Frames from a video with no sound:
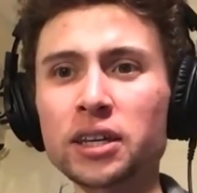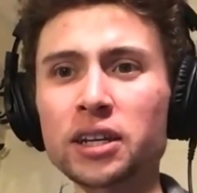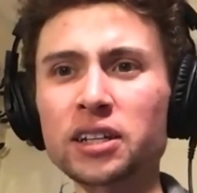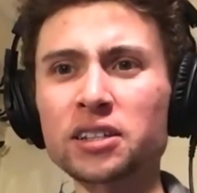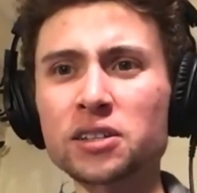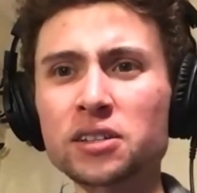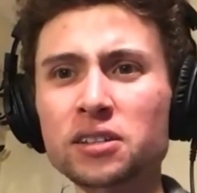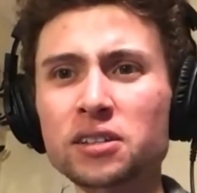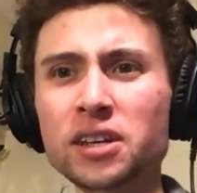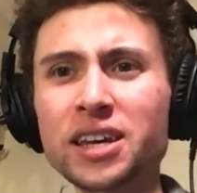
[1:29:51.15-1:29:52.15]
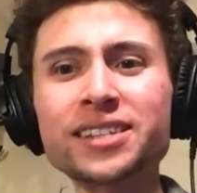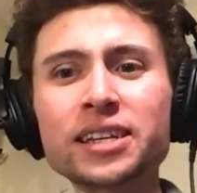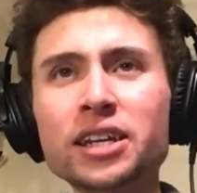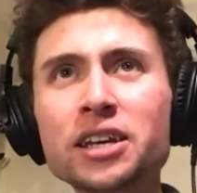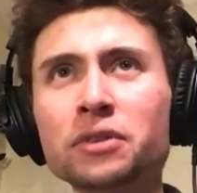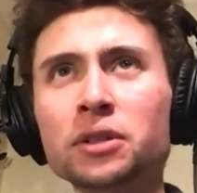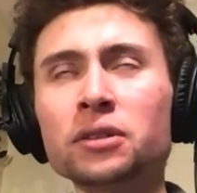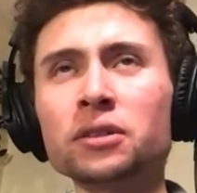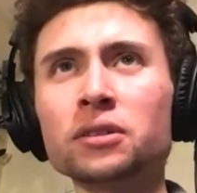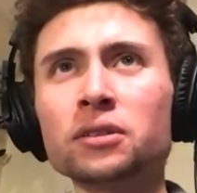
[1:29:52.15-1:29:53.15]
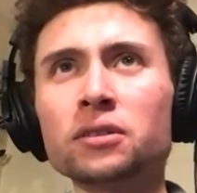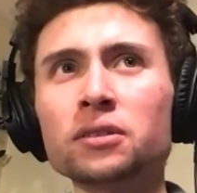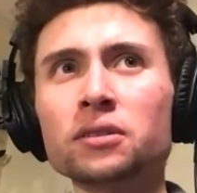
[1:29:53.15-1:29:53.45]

That is it even